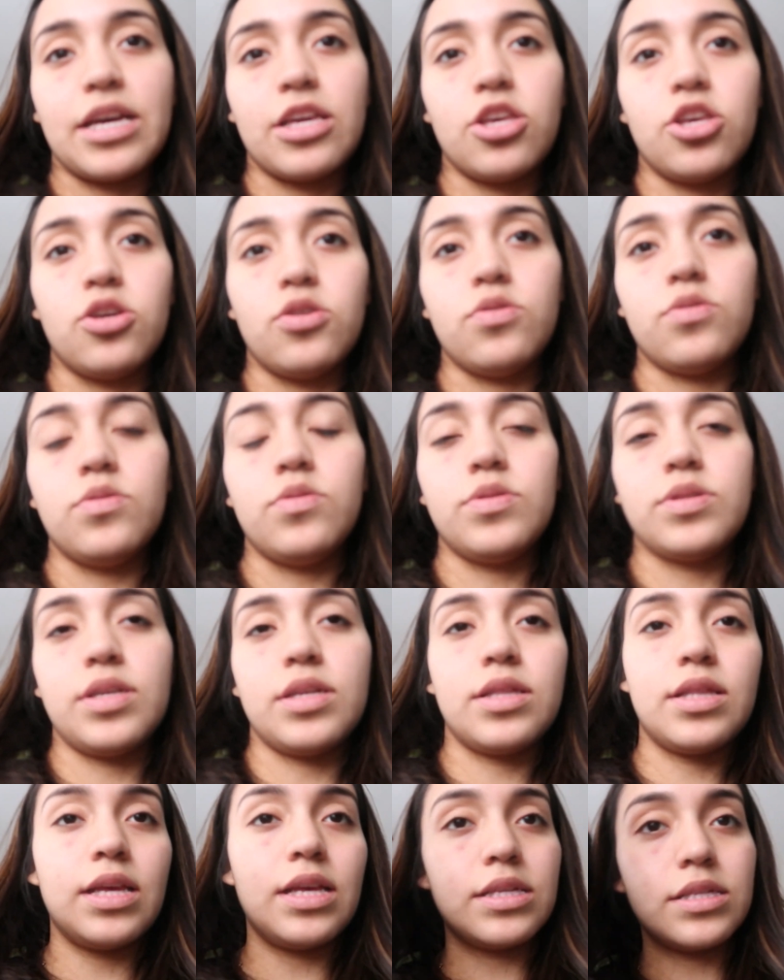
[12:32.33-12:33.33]
I use
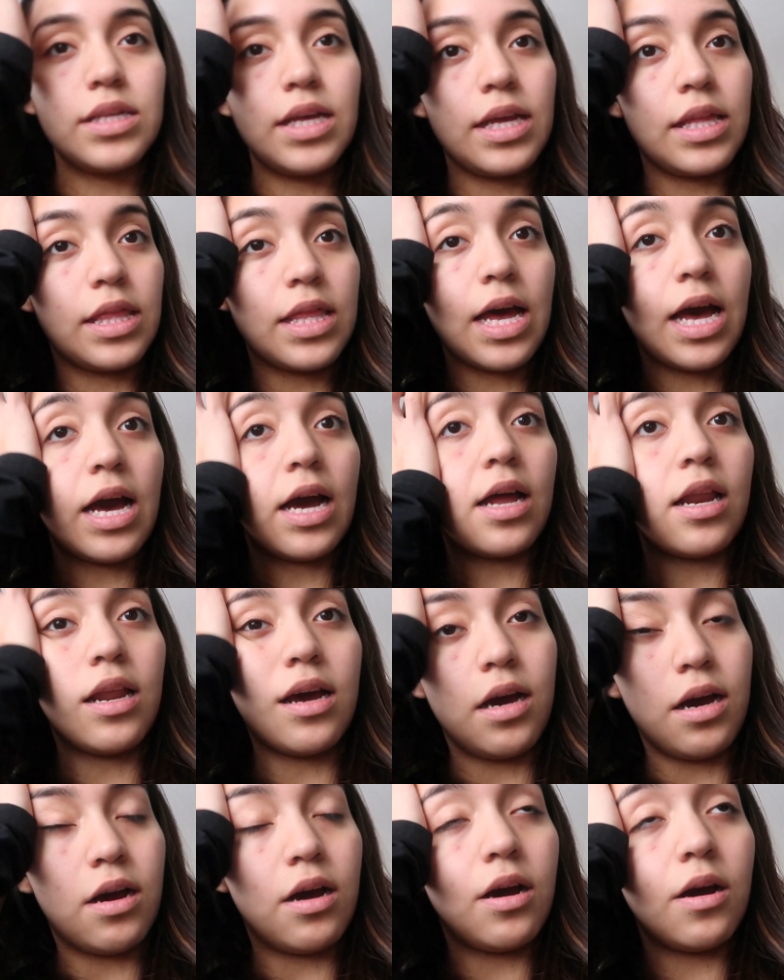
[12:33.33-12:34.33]
and things like
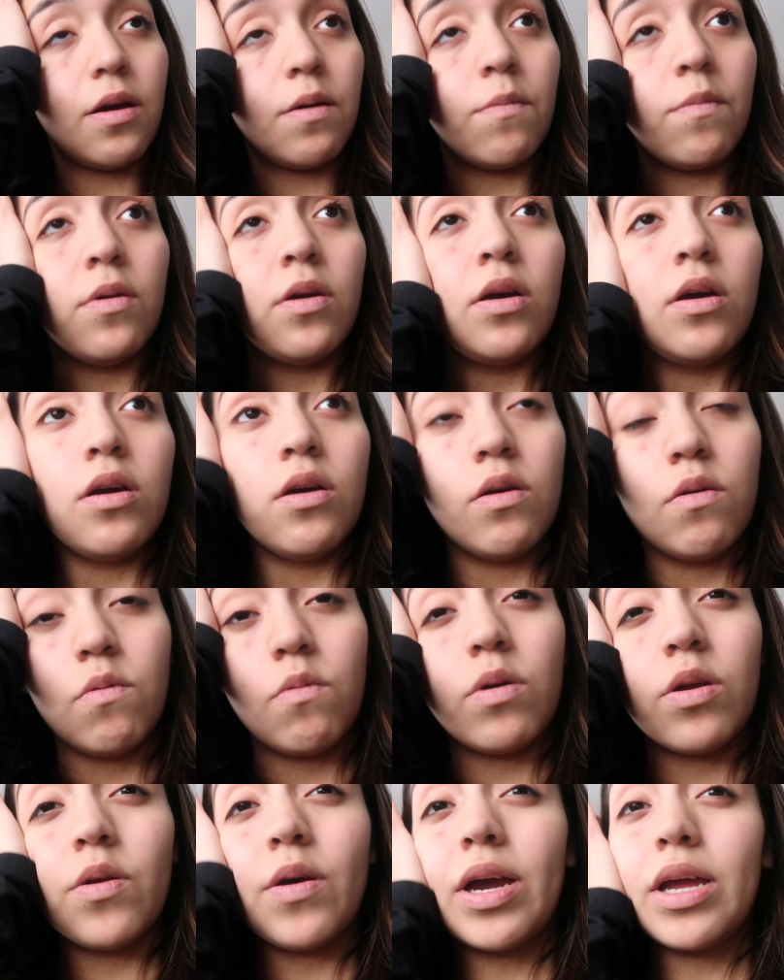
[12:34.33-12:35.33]
that,
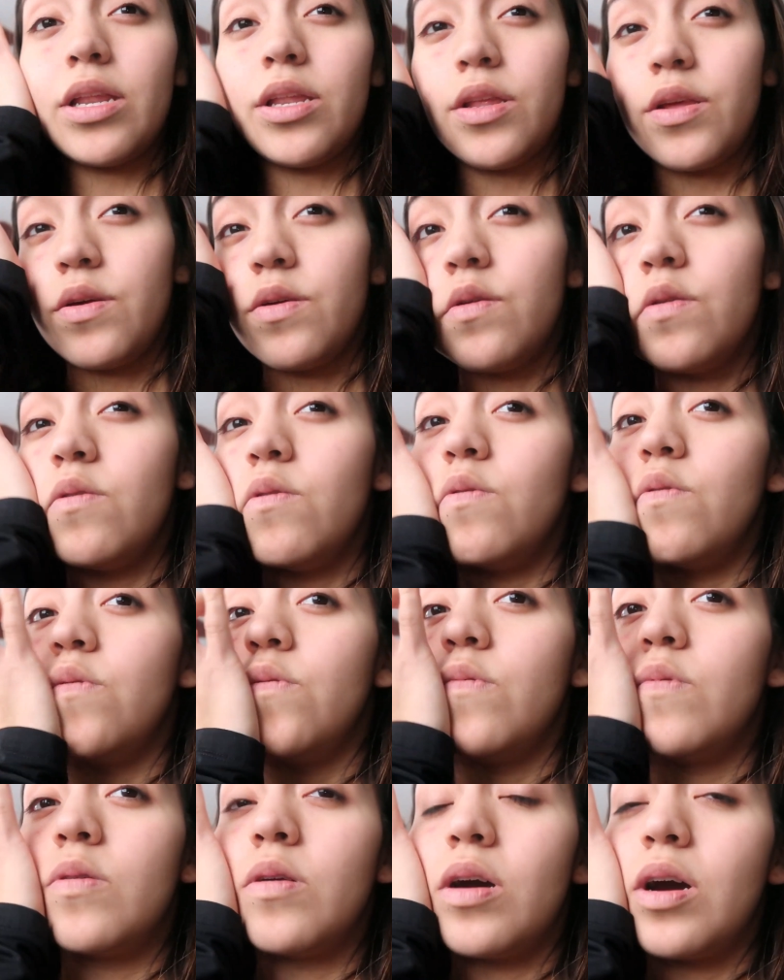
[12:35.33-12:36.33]
what do I
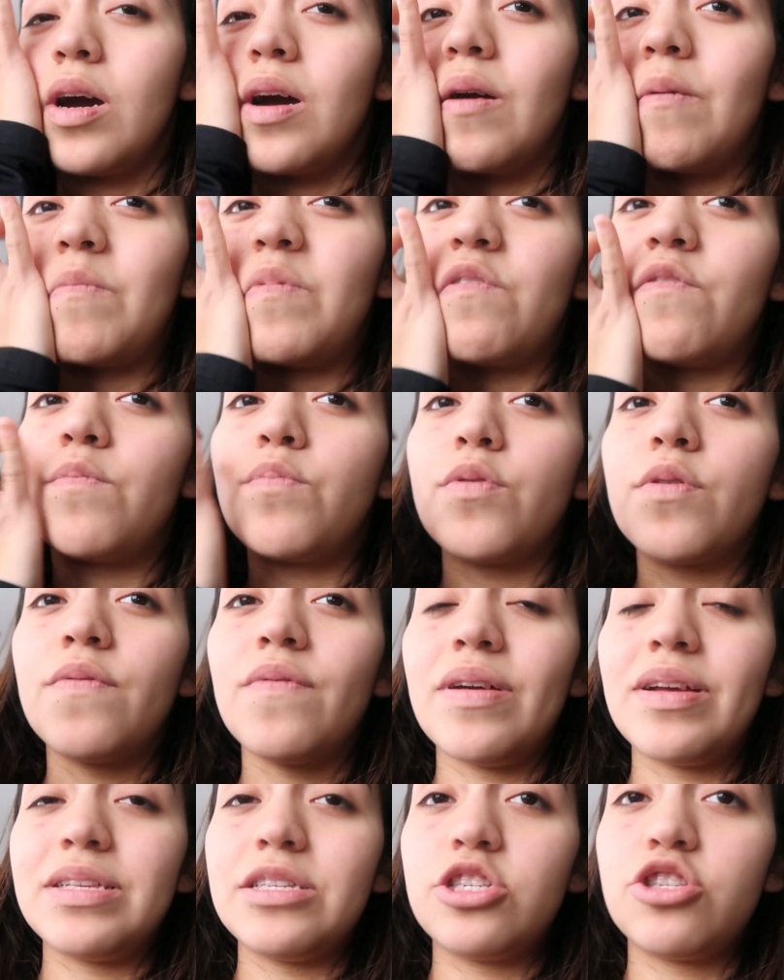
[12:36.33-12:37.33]
do to
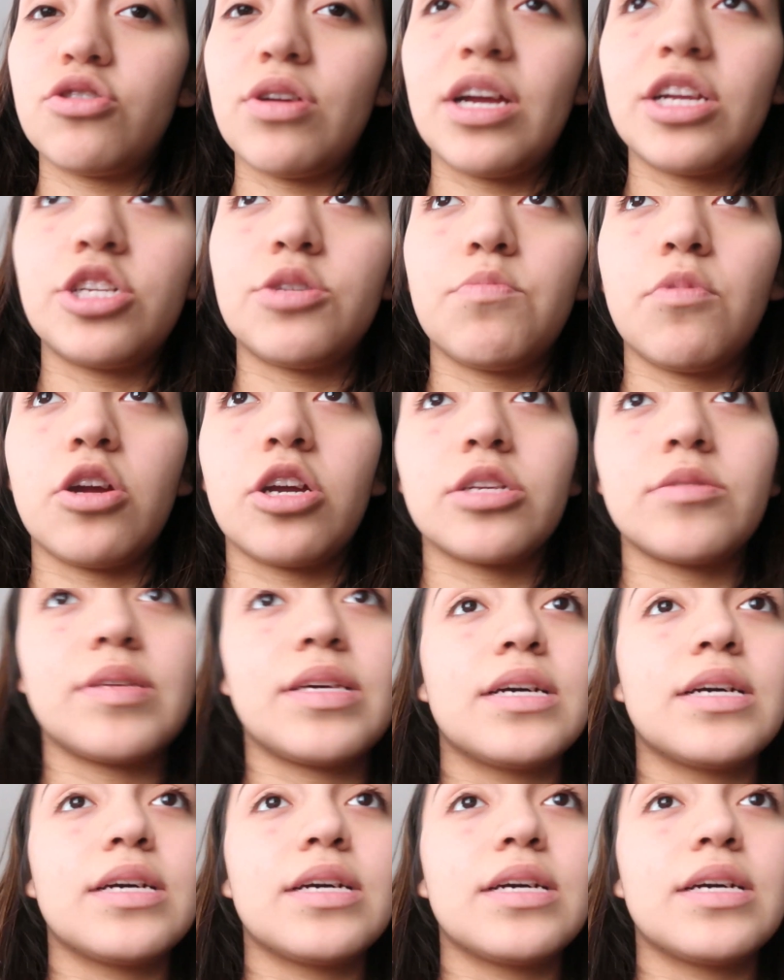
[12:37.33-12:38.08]
prevent stretch marks,